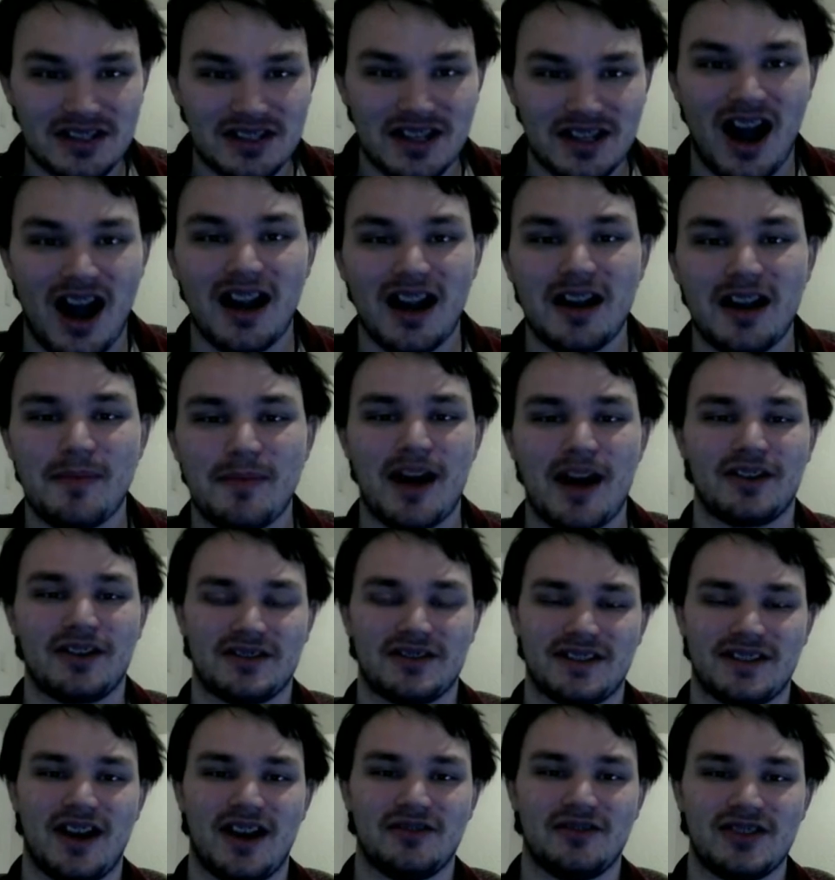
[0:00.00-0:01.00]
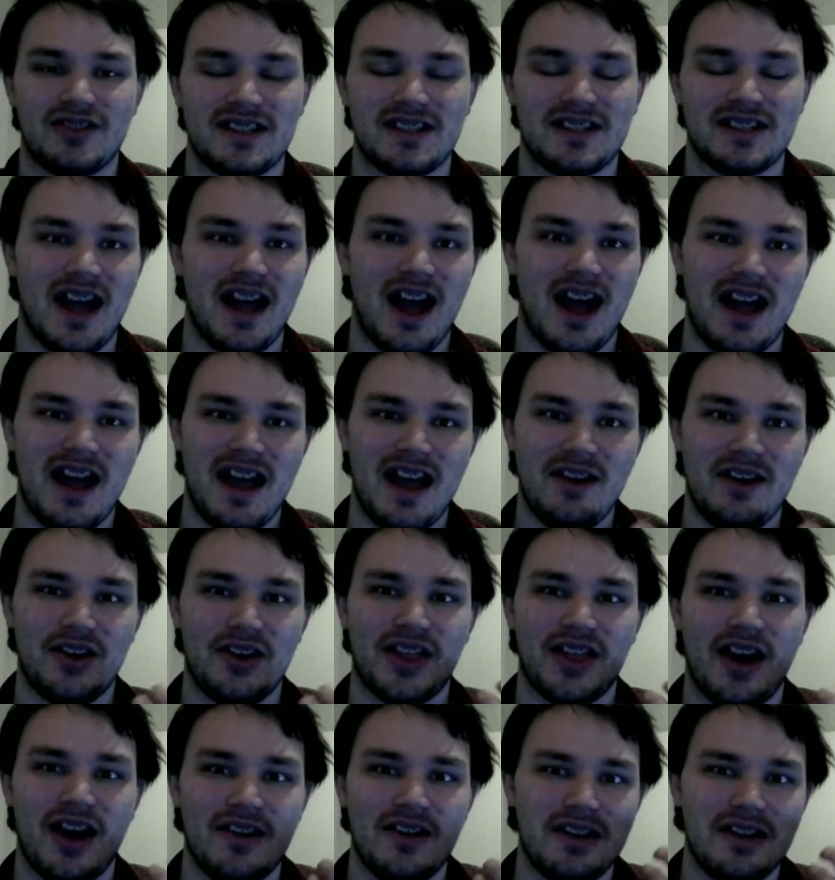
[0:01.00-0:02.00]
talk about herself
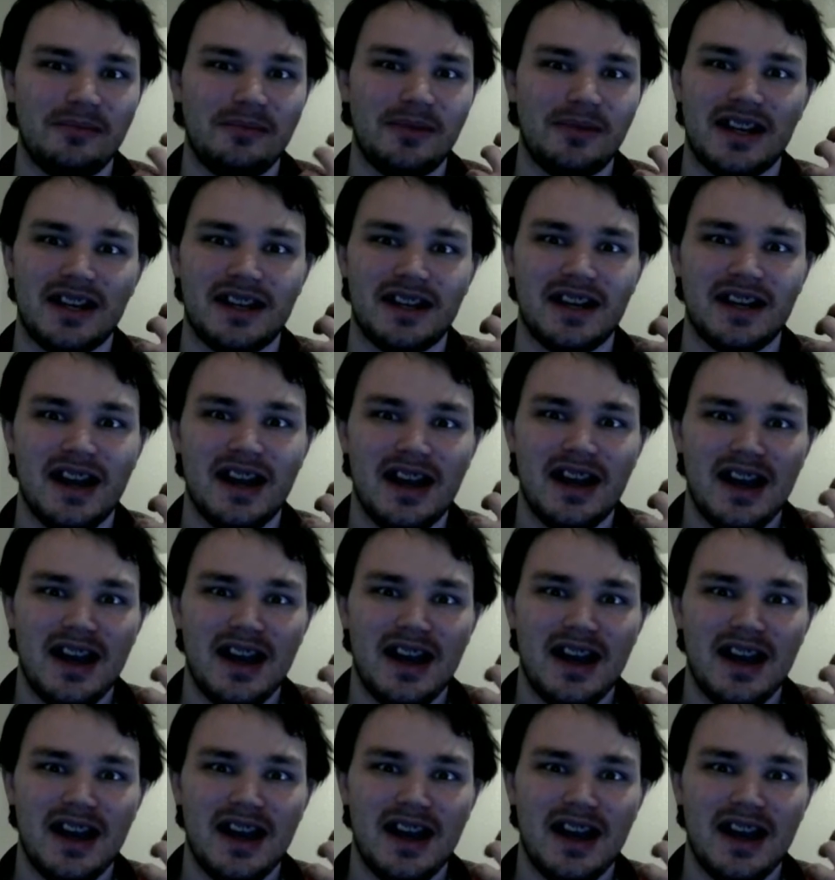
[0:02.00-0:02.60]
without anybody